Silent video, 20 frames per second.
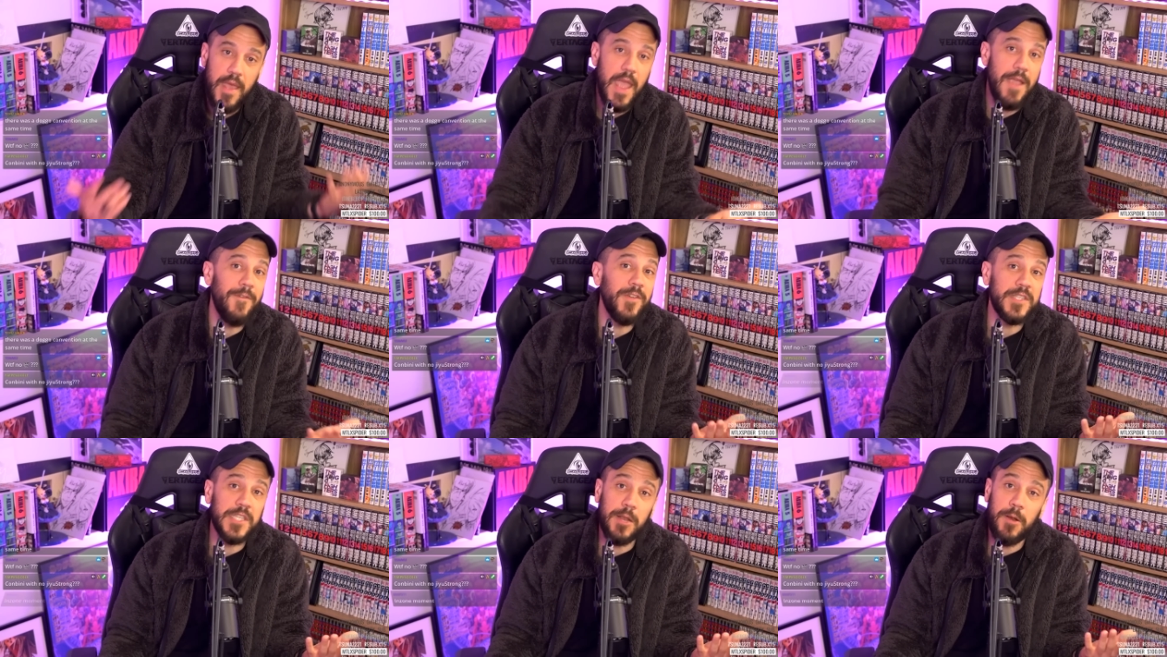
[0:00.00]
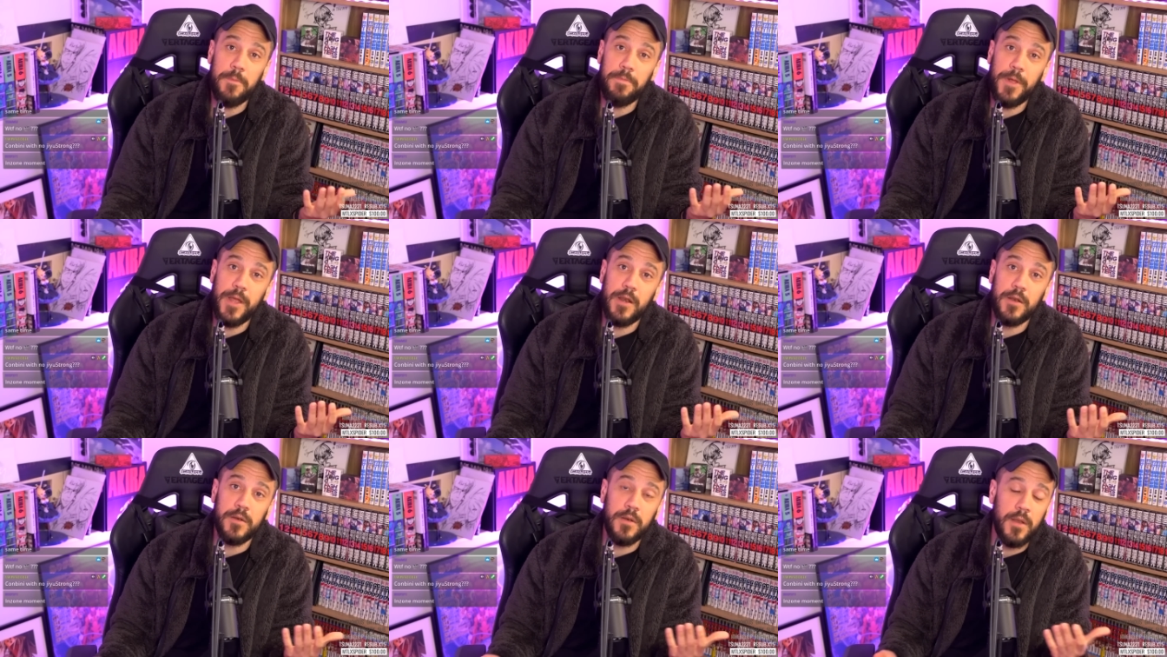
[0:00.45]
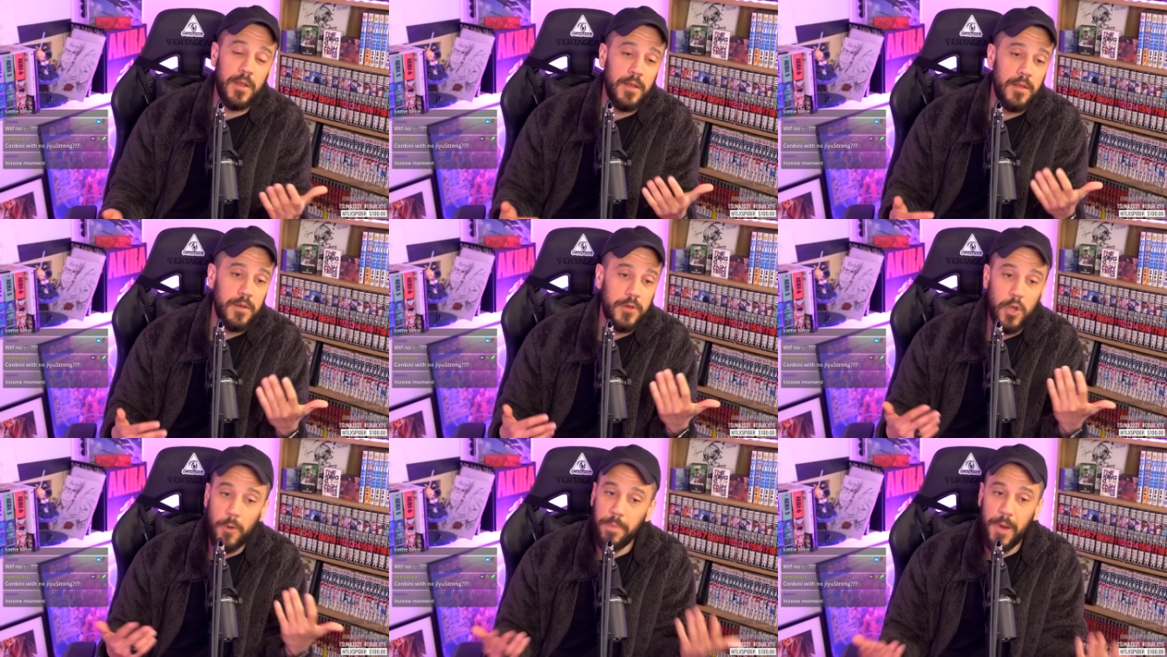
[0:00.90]
every setup I played on,
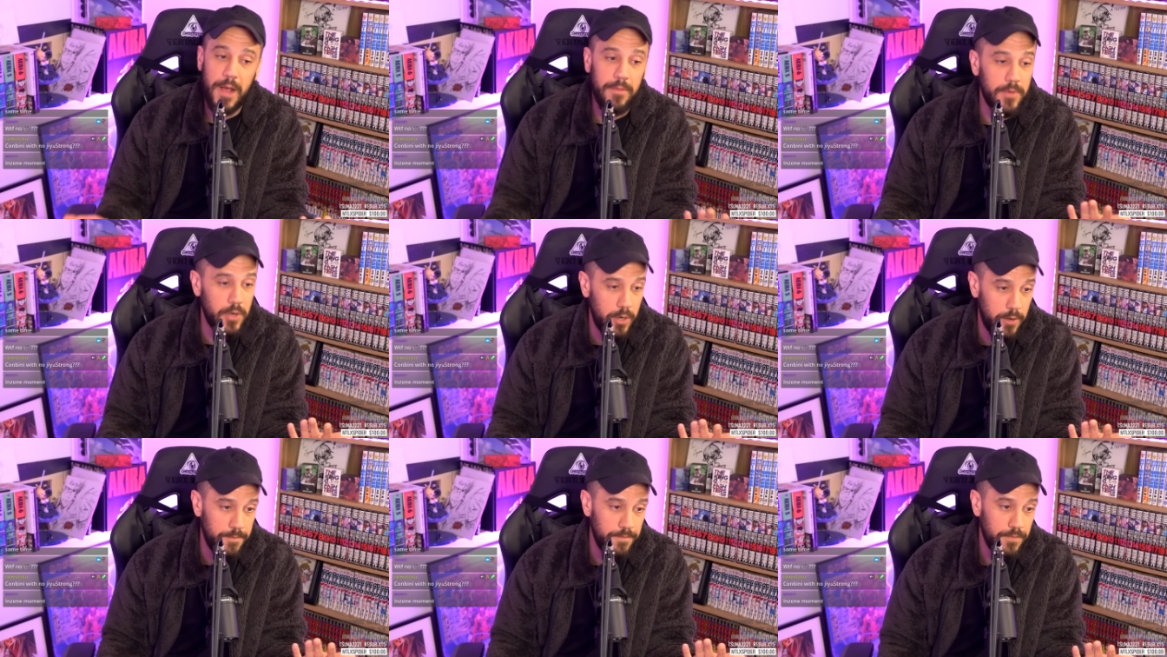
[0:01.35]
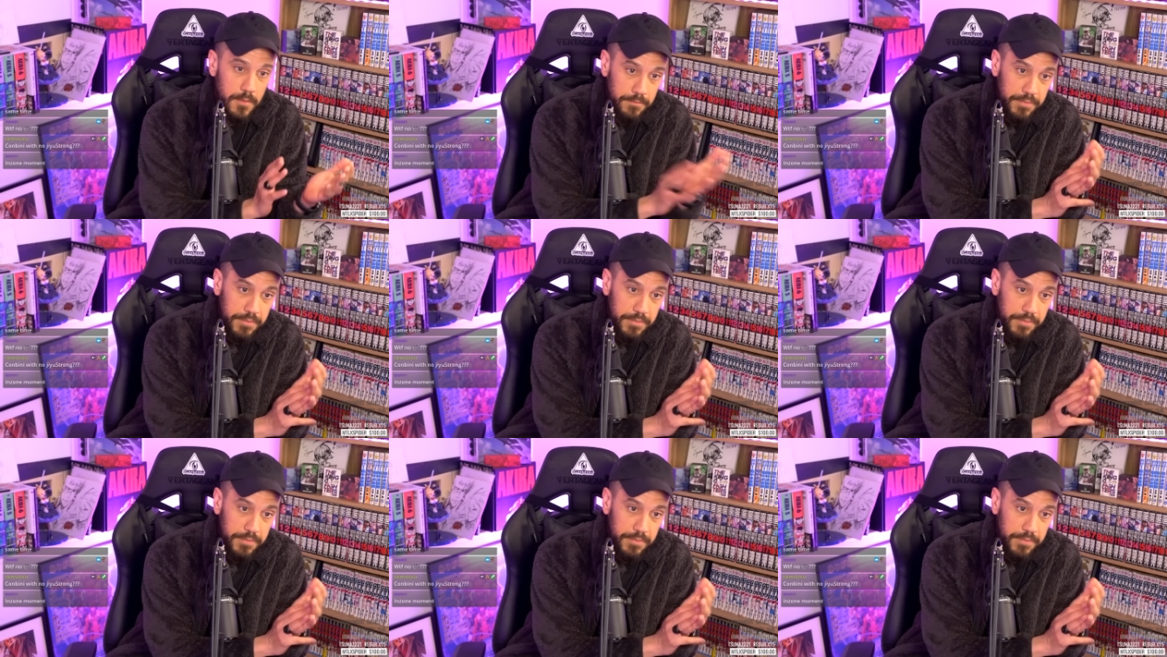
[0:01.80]
no problem at all.